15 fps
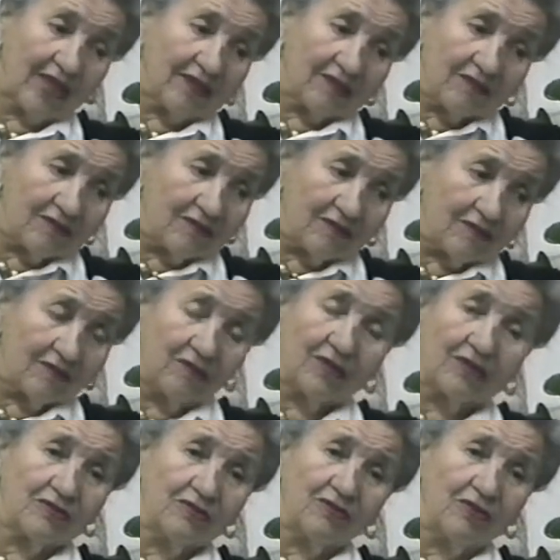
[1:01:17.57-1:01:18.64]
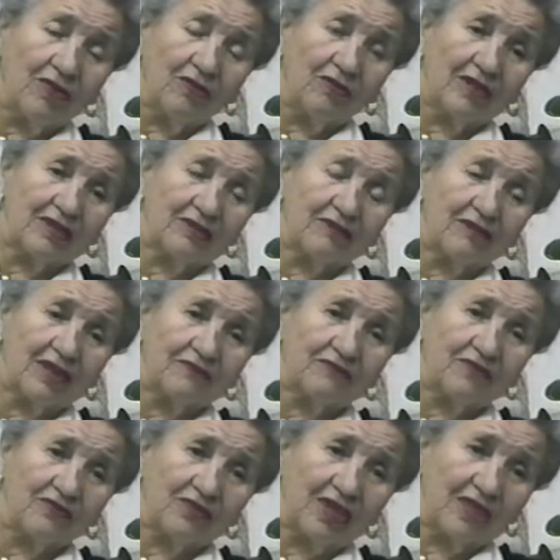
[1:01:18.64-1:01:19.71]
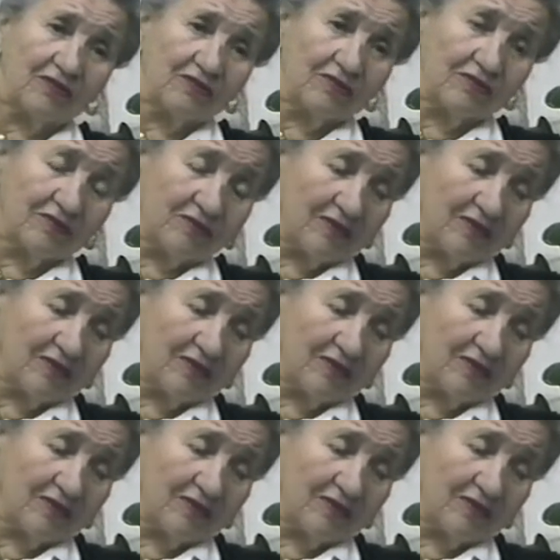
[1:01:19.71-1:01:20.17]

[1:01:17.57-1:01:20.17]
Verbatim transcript: And well, you know, I don't have to tell you.